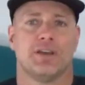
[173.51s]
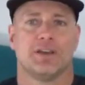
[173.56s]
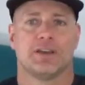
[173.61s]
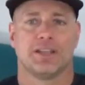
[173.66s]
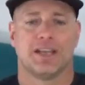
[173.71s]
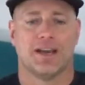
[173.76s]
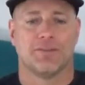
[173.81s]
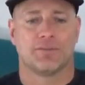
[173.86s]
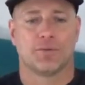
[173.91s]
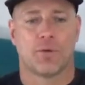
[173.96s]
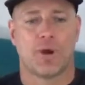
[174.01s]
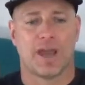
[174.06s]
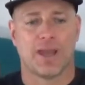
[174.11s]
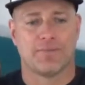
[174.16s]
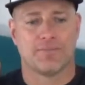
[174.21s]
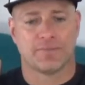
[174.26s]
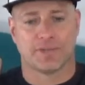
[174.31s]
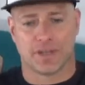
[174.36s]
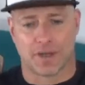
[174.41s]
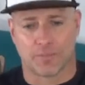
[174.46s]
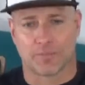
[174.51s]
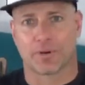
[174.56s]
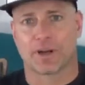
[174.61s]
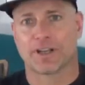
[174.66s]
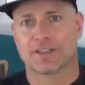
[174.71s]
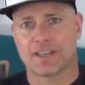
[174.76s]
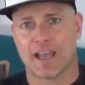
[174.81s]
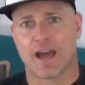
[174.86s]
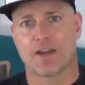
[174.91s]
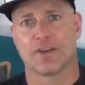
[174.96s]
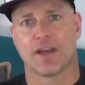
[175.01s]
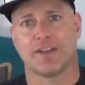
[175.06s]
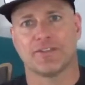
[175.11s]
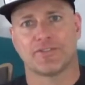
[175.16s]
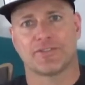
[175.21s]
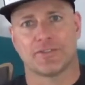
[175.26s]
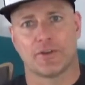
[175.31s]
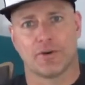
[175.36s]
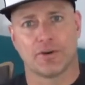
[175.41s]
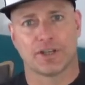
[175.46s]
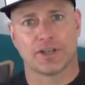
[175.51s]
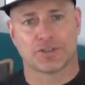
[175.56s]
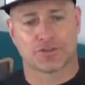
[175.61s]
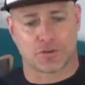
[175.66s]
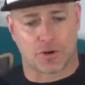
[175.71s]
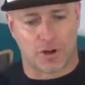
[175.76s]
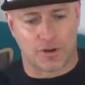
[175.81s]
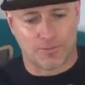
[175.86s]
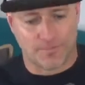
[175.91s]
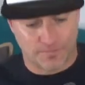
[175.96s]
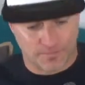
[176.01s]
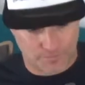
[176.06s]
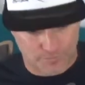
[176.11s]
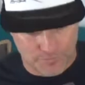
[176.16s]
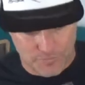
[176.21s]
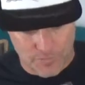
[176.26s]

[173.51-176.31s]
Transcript: and have the weight, bring it down nice, slow, and control.